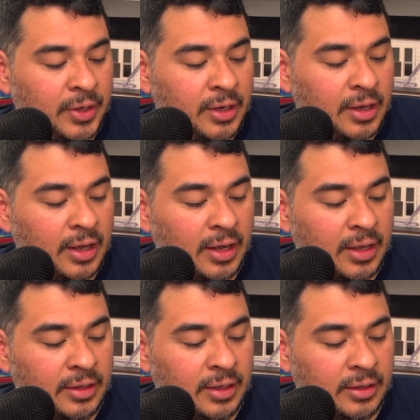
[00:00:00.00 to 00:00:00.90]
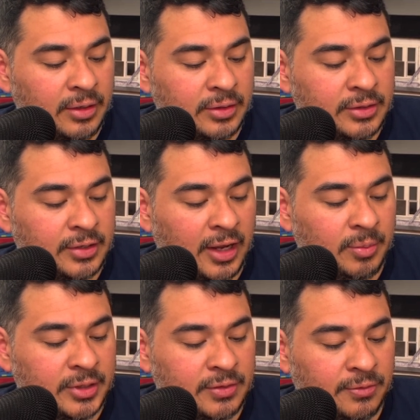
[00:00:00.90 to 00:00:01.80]
Then there's
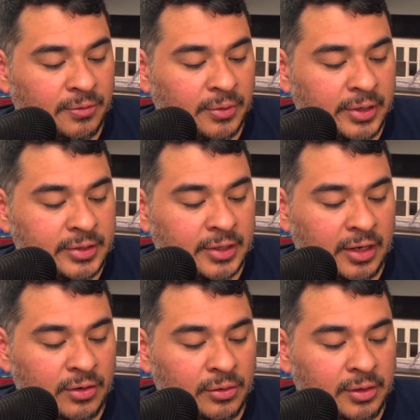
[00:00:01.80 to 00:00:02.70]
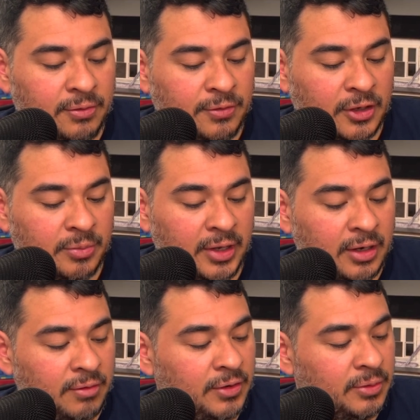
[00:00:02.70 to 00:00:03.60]
Timeless Voice, a newly filmed
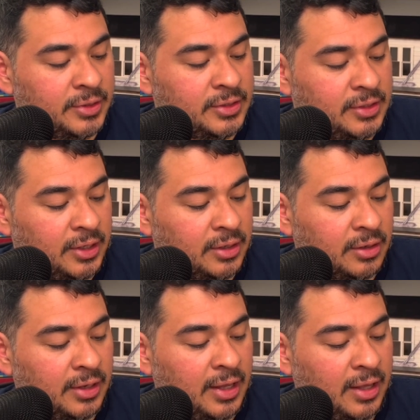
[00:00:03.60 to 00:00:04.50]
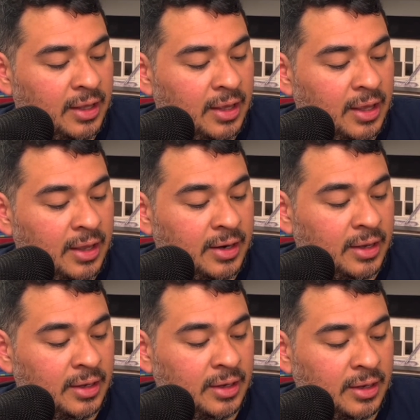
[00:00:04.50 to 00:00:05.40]
interview with singer Etta.